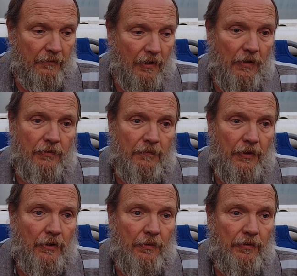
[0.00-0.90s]
those
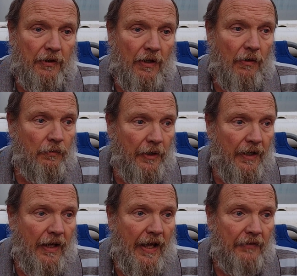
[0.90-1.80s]
of you that don't
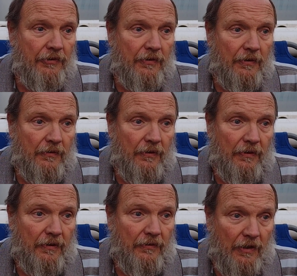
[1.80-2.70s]
realize it,
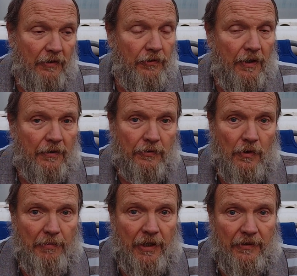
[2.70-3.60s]
this year is
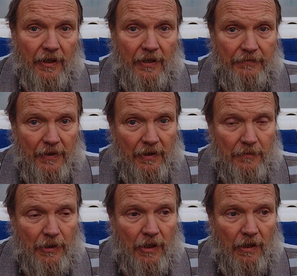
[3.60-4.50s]
going to be a tough
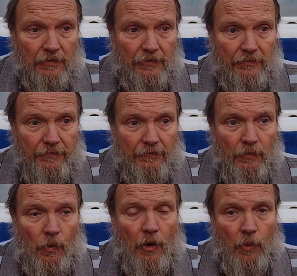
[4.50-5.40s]
year because of
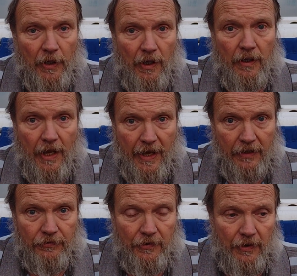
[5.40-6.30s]
what went on
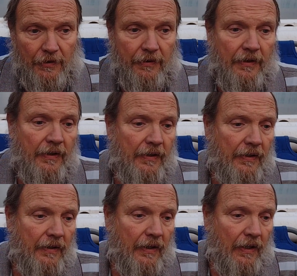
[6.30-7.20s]
last year.
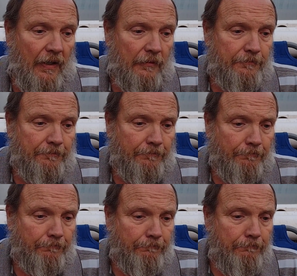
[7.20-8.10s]
Uh,
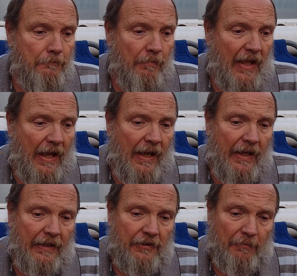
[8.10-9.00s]

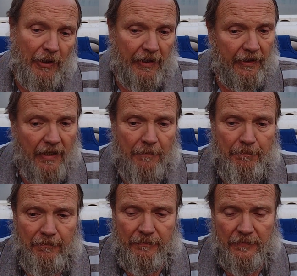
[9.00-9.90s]
I hate to bring it
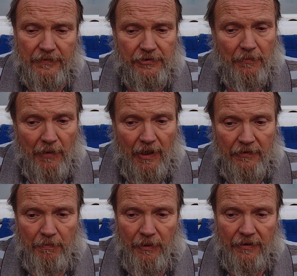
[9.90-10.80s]
up so
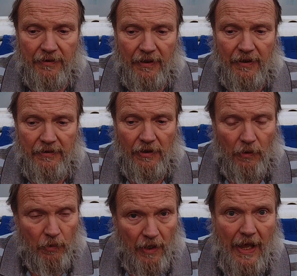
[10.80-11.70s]
much, but, you
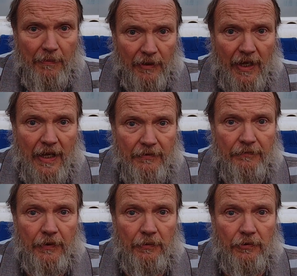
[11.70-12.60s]
know, we're liable to have
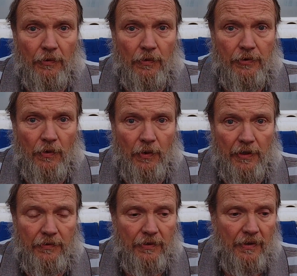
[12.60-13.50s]
a food shortage